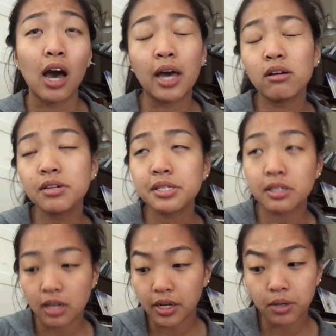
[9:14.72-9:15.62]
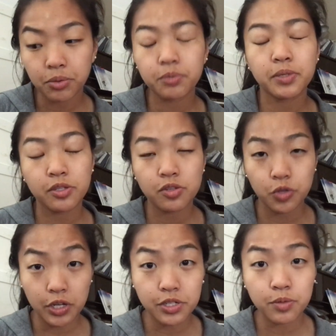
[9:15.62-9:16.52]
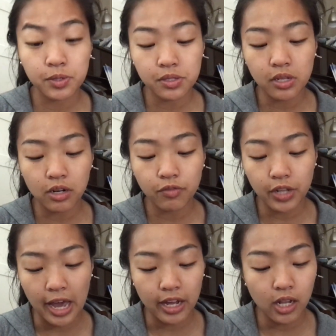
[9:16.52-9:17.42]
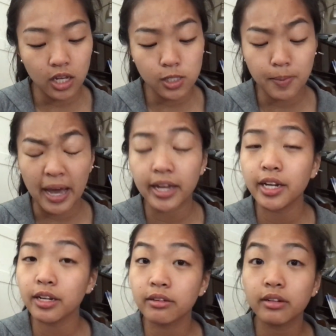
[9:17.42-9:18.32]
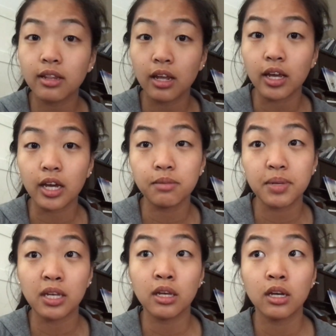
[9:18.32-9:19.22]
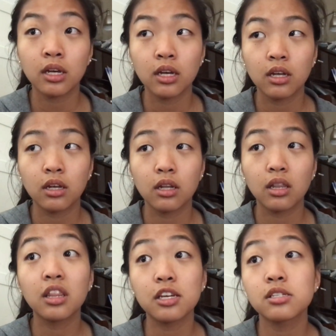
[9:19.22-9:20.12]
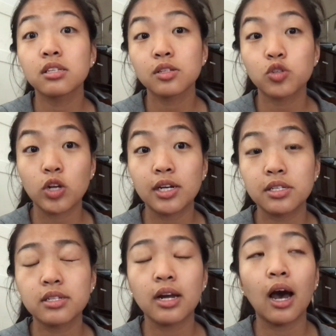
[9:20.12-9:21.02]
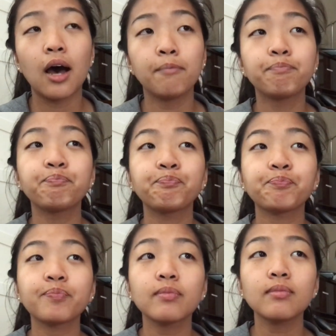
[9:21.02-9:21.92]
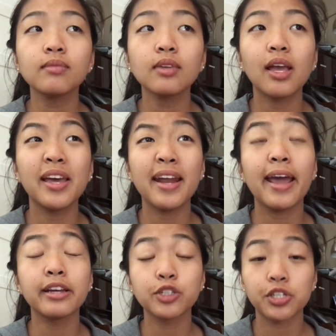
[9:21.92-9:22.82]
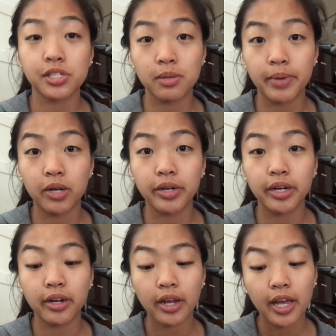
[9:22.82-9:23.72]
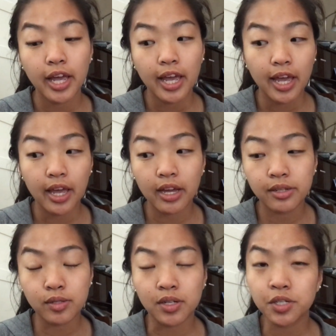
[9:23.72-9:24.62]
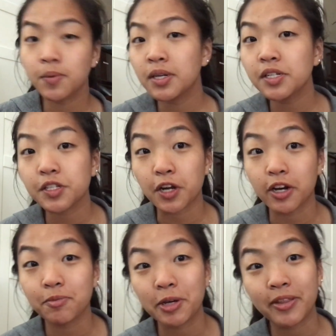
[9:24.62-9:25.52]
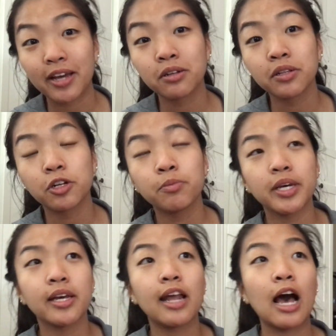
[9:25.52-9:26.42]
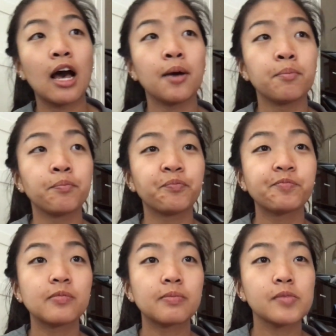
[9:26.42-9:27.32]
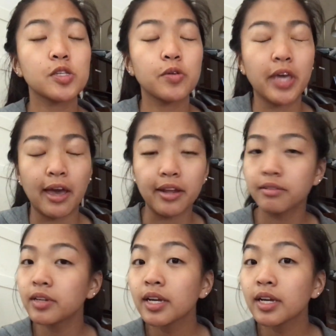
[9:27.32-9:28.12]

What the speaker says: I always thought I would be stressed when studying for the NCLEX, but I didn't think I'd be this stressed and anxious about it. And so I just wanted to talk about that a little bit. So again,